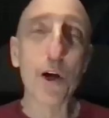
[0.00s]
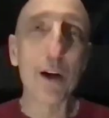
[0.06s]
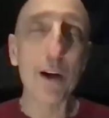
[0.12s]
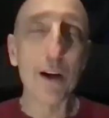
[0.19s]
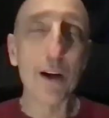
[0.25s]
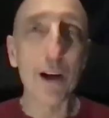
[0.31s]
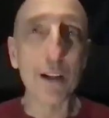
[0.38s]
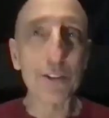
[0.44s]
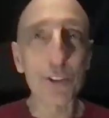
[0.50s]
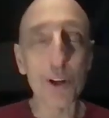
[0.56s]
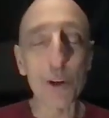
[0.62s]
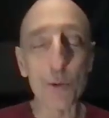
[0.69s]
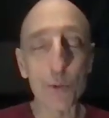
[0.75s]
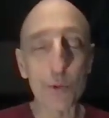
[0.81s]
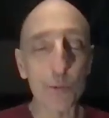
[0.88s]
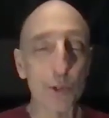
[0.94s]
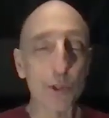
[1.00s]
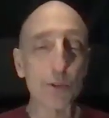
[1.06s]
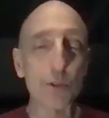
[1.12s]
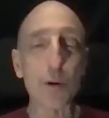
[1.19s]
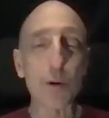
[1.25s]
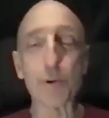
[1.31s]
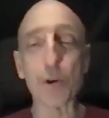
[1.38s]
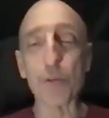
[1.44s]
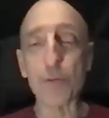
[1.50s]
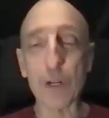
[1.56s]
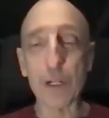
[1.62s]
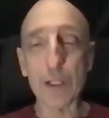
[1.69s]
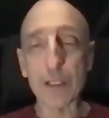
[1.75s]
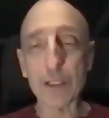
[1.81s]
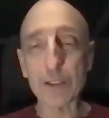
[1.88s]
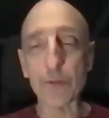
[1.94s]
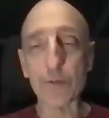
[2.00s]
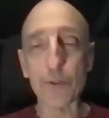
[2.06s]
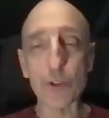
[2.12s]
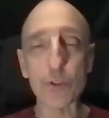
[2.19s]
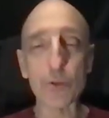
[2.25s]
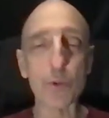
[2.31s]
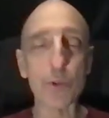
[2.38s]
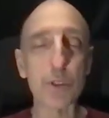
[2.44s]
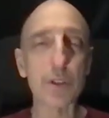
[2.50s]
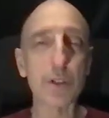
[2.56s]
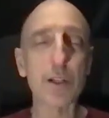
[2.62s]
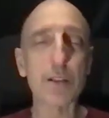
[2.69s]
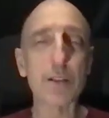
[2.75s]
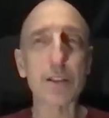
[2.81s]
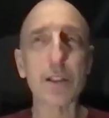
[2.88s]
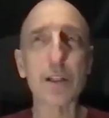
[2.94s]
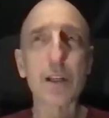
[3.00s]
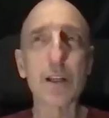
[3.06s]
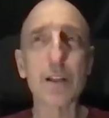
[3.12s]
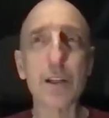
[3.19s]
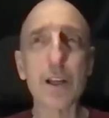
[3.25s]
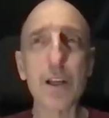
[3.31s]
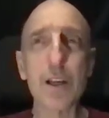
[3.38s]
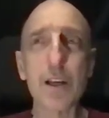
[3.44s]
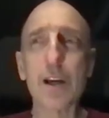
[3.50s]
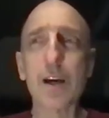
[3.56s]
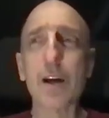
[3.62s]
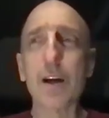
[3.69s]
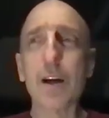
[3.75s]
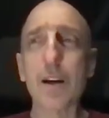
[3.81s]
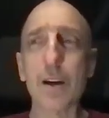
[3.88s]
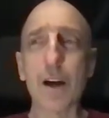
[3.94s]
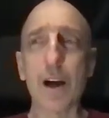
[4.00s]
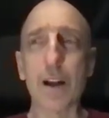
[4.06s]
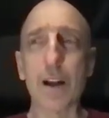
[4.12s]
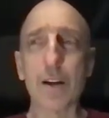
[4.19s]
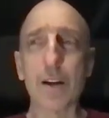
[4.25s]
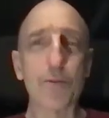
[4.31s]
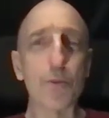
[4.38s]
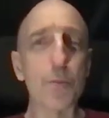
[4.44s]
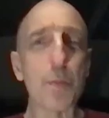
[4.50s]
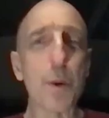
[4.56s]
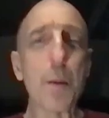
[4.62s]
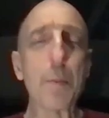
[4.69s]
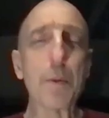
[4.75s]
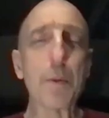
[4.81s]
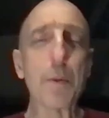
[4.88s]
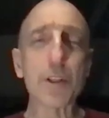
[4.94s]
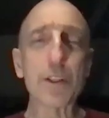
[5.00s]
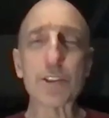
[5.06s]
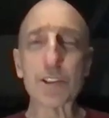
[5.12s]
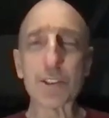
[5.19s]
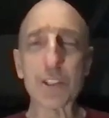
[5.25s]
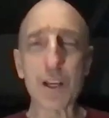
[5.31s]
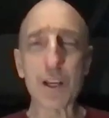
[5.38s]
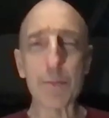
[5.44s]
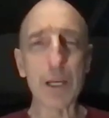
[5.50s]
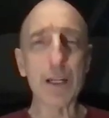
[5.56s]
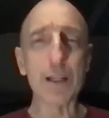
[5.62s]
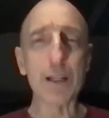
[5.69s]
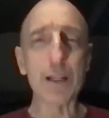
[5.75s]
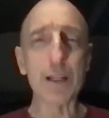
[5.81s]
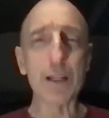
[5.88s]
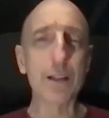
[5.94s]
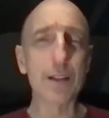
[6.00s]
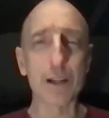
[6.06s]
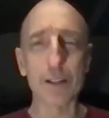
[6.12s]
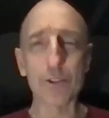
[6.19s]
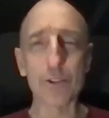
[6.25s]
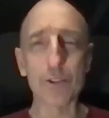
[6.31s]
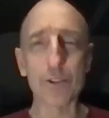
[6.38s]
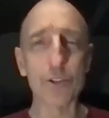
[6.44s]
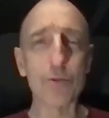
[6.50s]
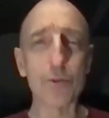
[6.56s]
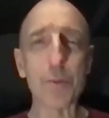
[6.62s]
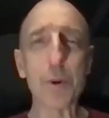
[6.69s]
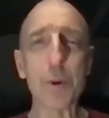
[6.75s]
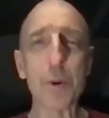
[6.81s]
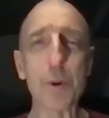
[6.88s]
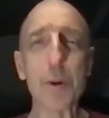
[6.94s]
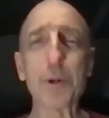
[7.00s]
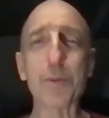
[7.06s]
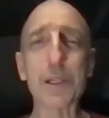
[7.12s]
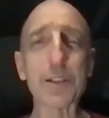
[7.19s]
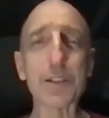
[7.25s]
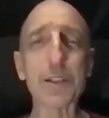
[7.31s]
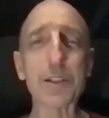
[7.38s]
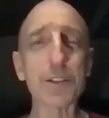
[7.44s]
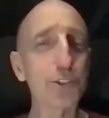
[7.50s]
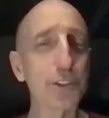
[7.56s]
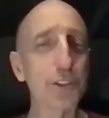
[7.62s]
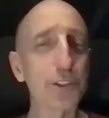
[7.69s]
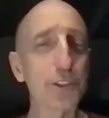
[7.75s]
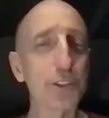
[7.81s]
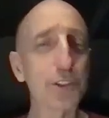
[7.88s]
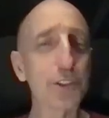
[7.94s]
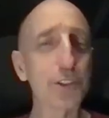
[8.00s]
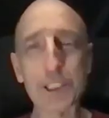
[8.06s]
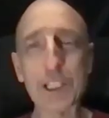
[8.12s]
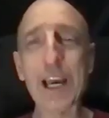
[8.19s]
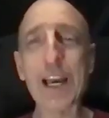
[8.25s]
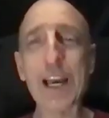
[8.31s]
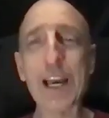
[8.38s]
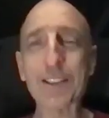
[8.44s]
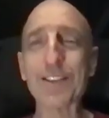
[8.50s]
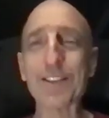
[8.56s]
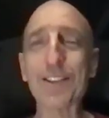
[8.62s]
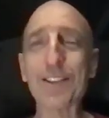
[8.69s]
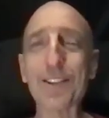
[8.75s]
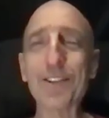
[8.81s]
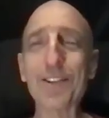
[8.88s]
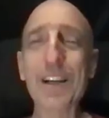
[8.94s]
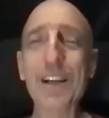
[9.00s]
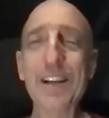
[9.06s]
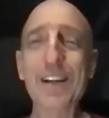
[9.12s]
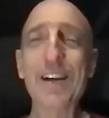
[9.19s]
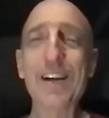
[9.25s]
Well, I'll start with Real Crime Profile. That's the first one I did. And I don't know if you remember Lisa Zambetti. You should remember her because she, of course, casted you.